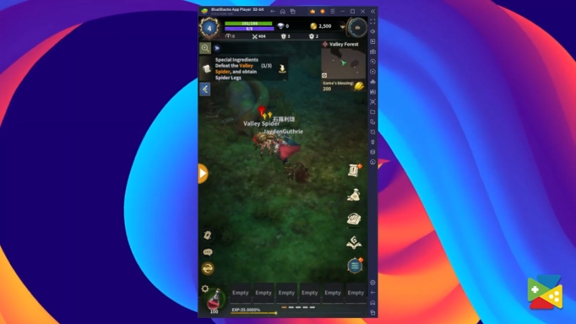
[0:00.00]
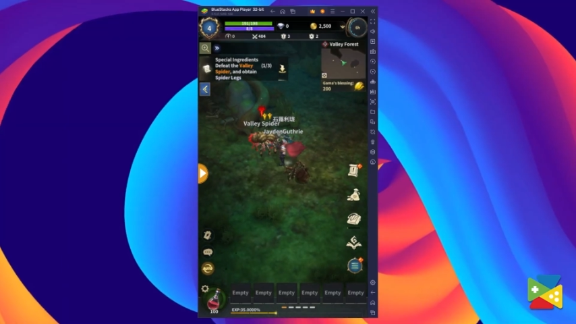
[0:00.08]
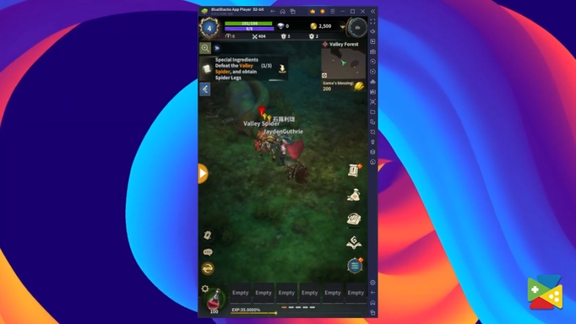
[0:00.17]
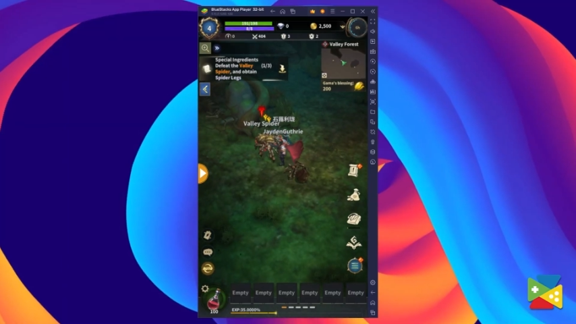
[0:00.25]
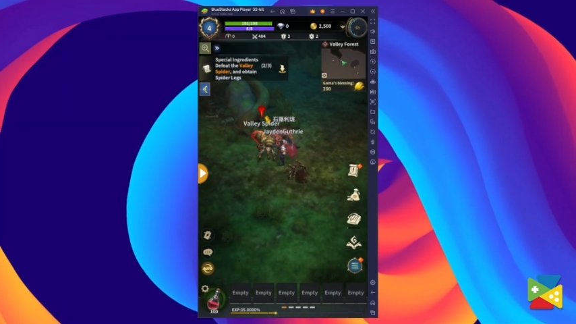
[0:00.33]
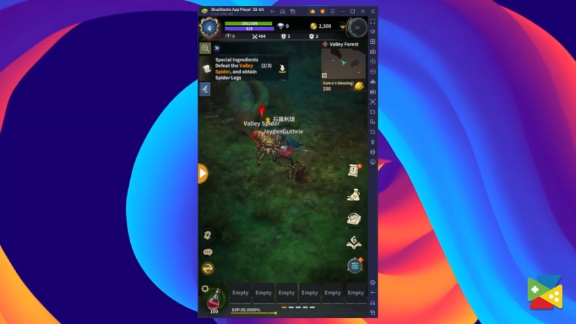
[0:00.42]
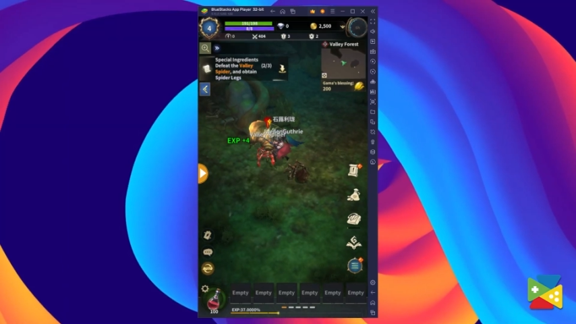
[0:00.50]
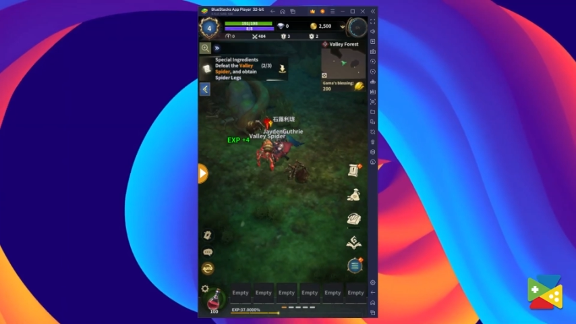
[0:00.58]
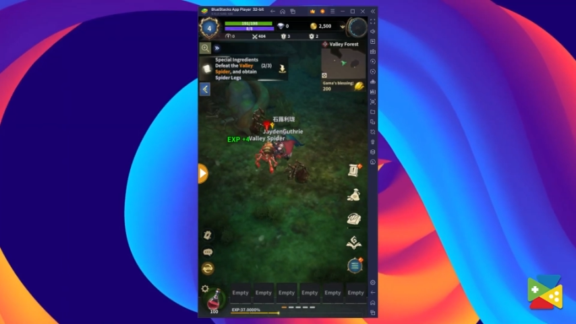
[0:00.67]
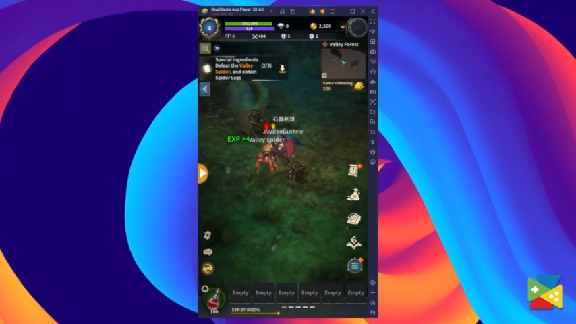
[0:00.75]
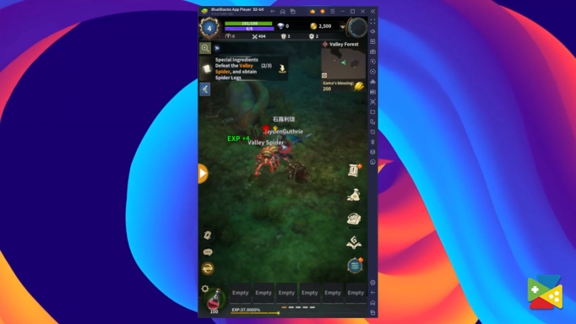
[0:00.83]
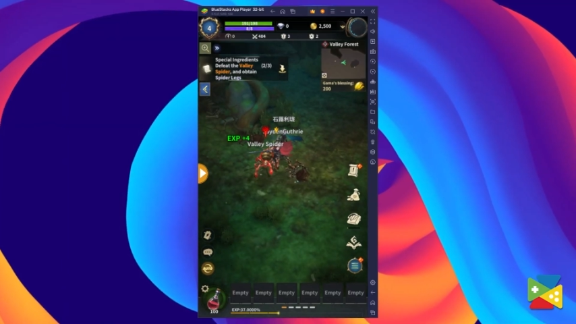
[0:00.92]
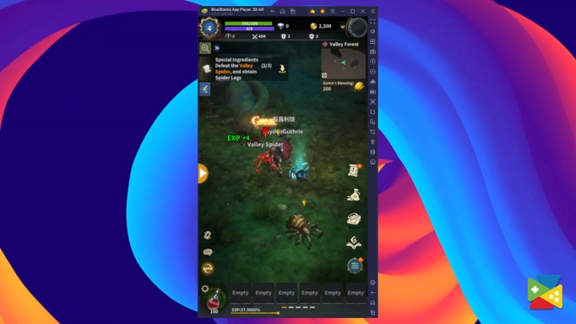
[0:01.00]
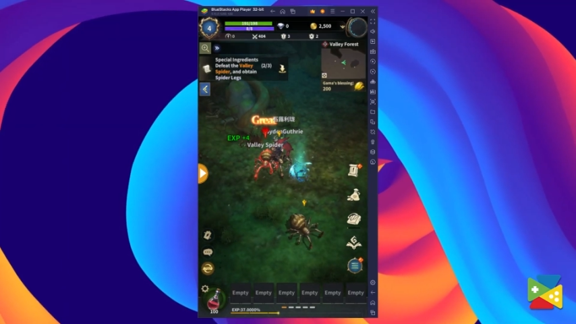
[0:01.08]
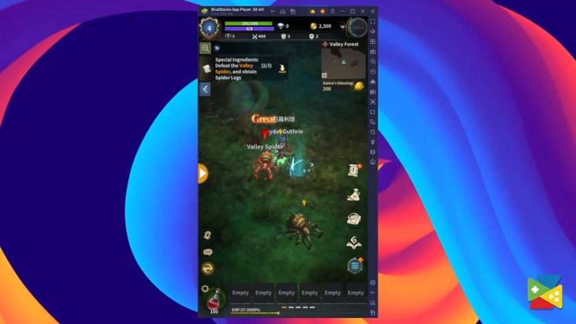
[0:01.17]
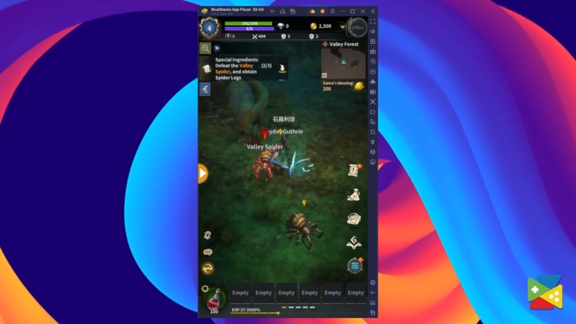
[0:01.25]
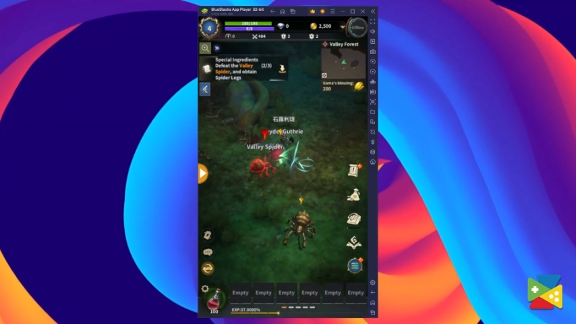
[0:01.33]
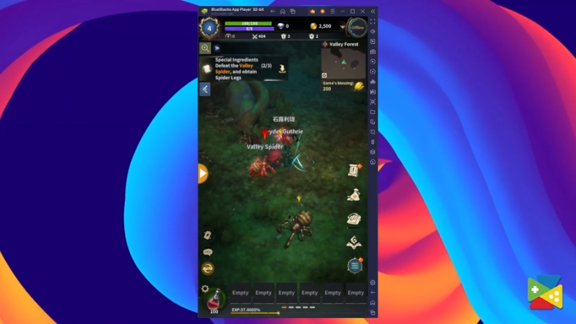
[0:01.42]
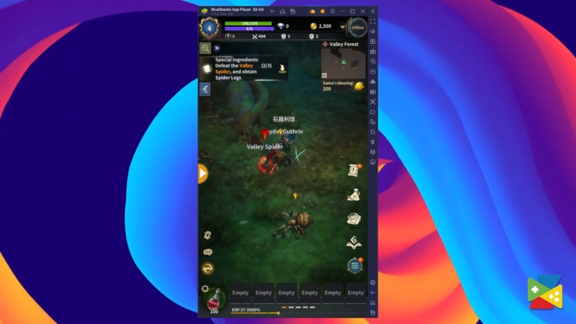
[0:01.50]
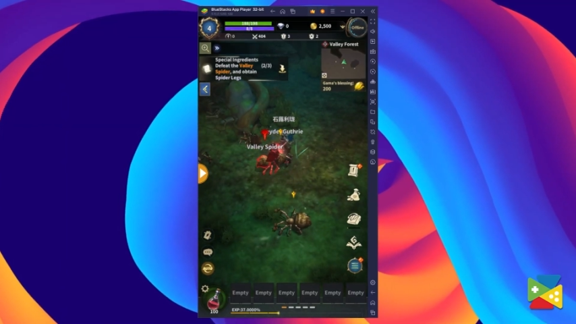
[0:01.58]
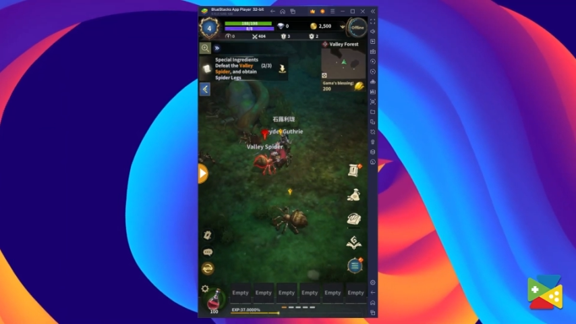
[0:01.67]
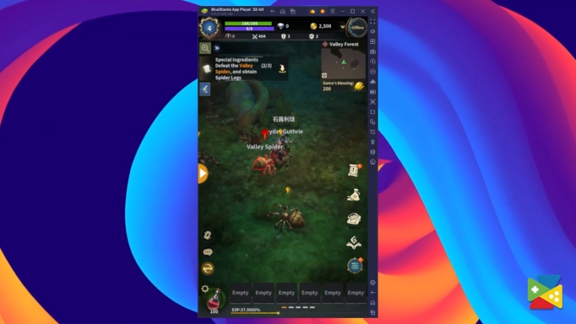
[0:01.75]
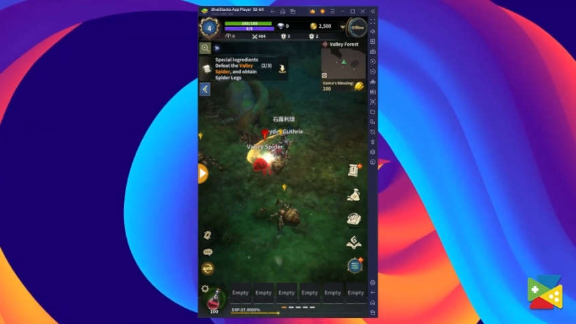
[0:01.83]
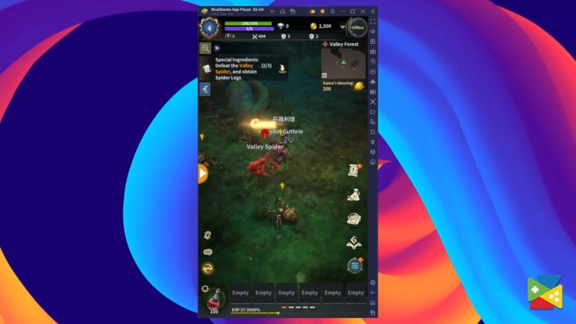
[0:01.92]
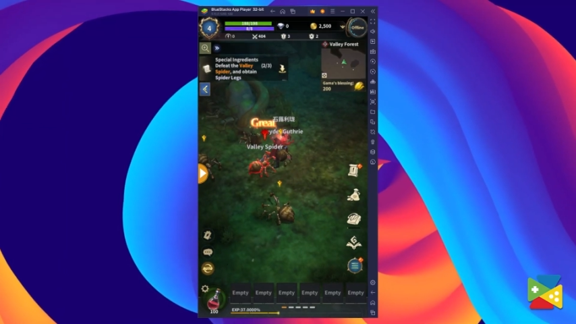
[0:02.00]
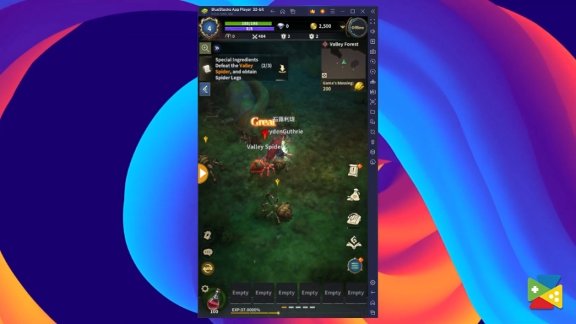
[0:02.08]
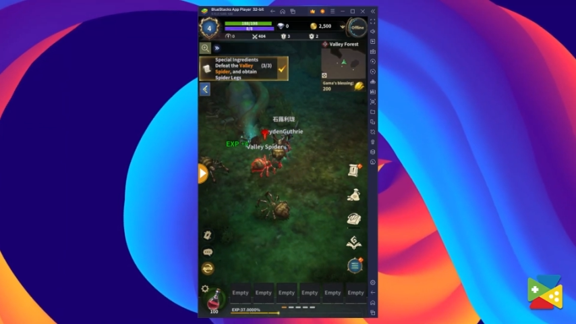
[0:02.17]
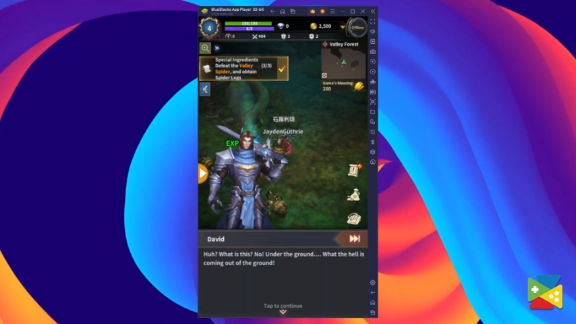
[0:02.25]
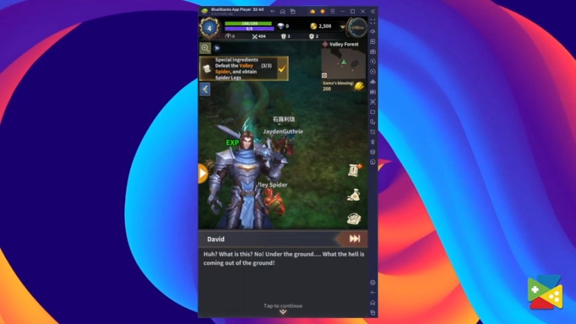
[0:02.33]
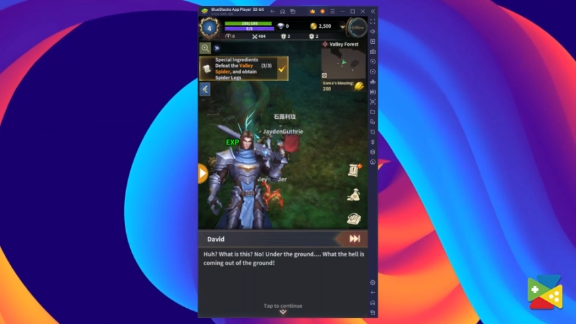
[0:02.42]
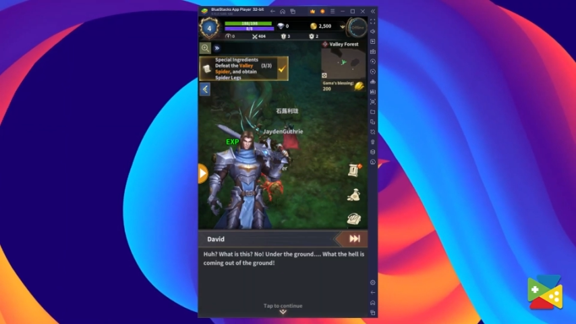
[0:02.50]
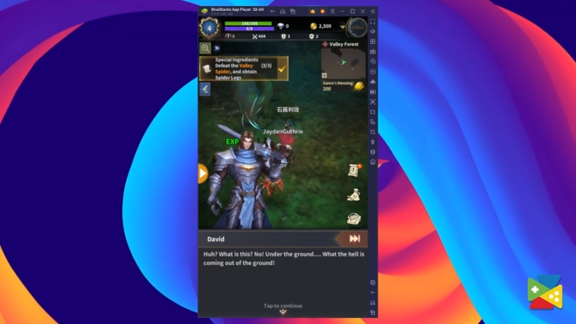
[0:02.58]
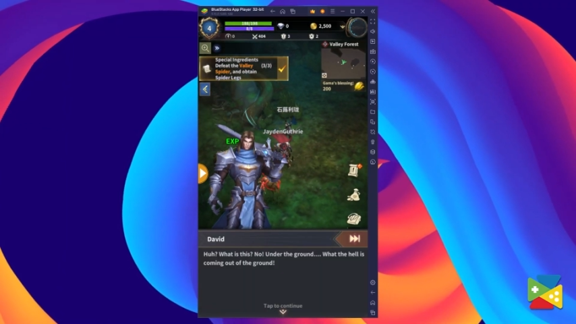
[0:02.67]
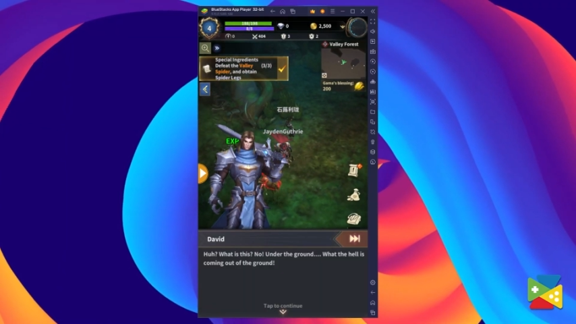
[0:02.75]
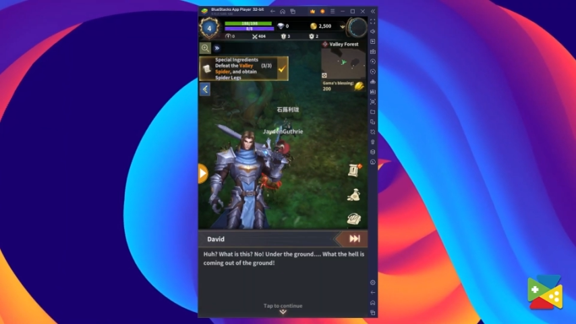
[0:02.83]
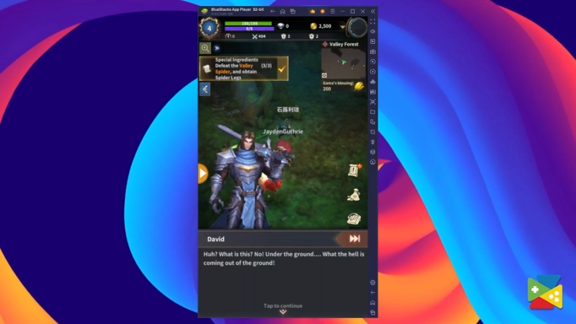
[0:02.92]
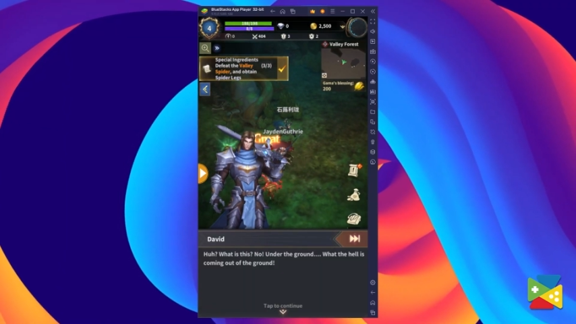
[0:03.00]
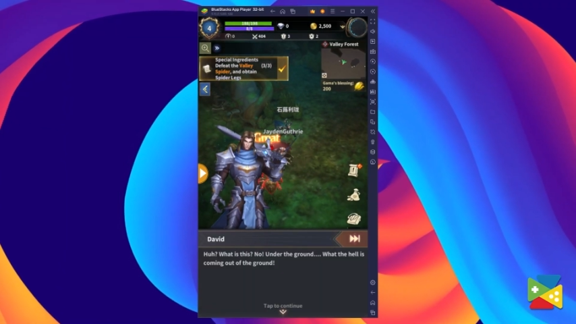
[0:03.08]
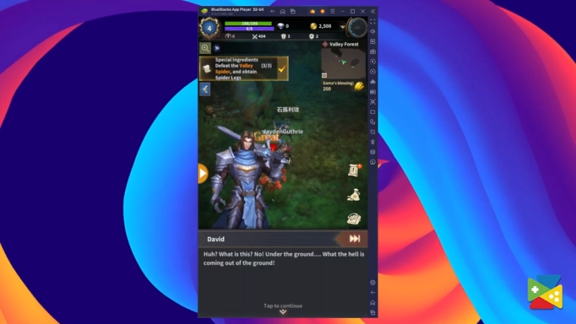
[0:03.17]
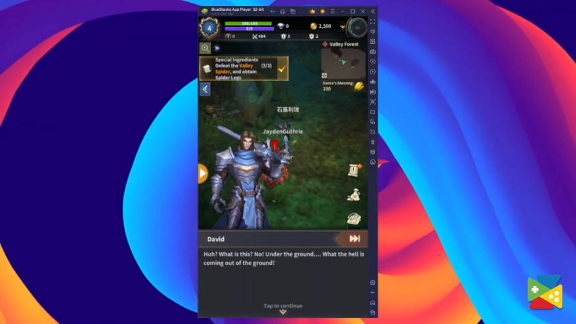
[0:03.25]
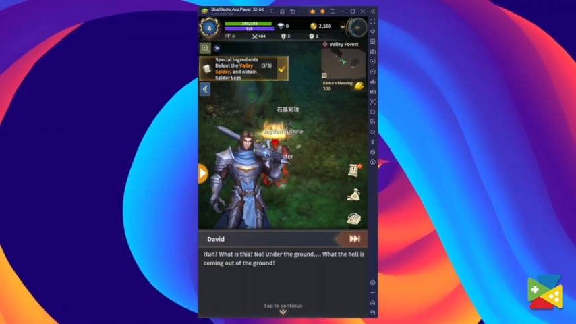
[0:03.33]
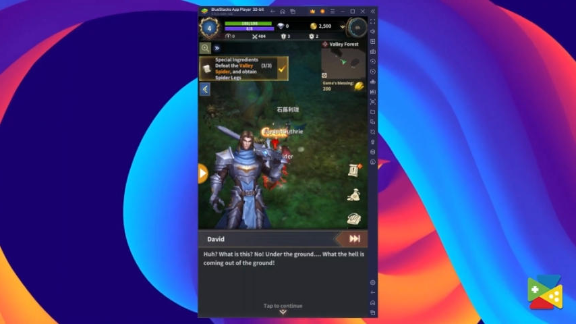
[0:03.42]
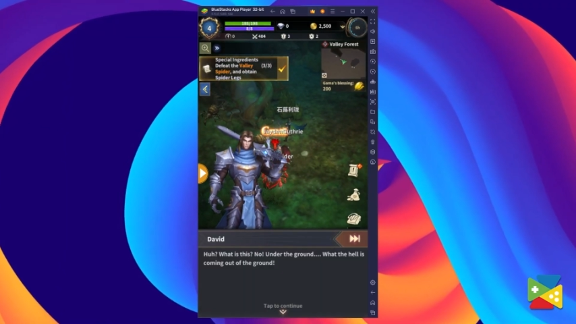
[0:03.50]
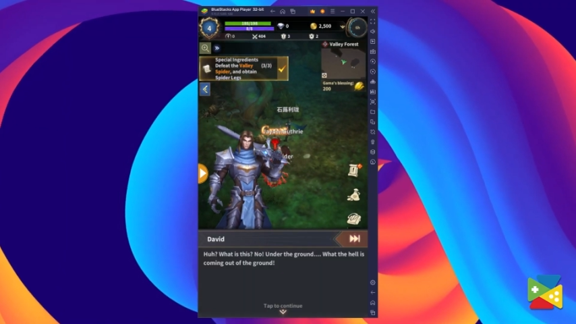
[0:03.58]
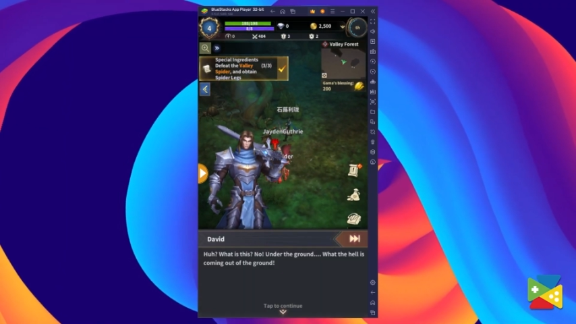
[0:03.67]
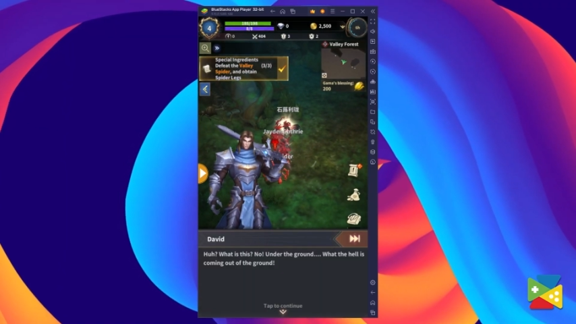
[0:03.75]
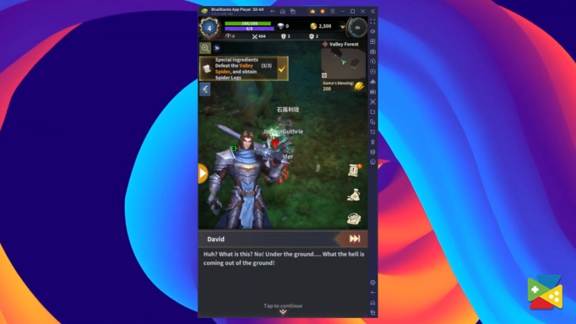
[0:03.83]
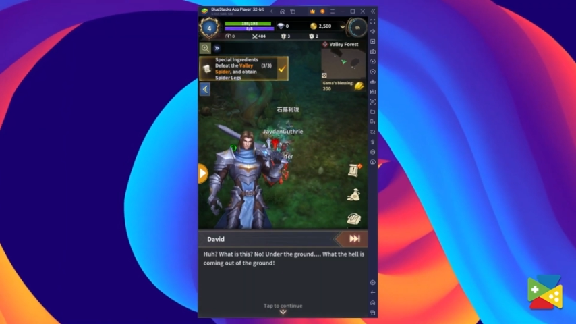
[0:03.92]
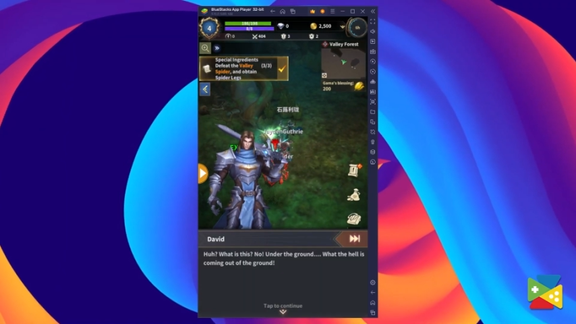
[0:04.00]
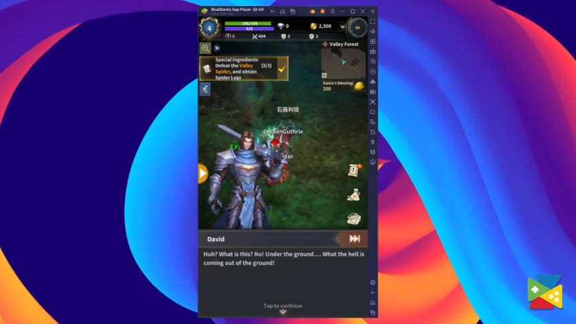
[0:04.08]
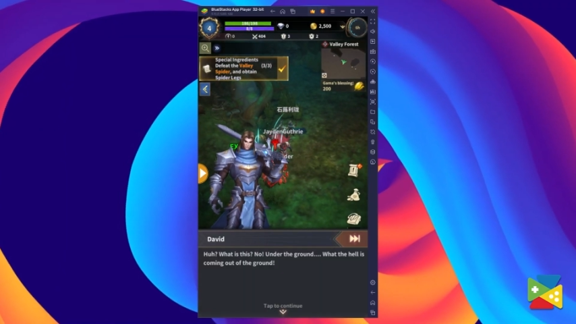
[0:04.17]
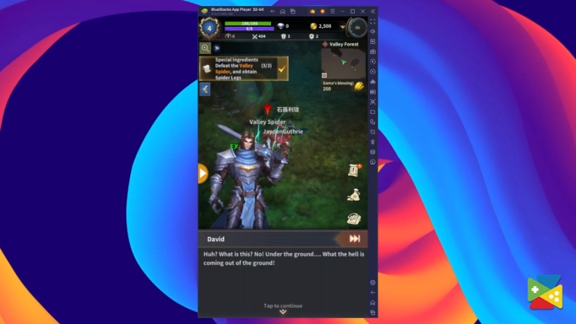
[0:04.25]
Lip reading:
Nobody's mouth can be seen.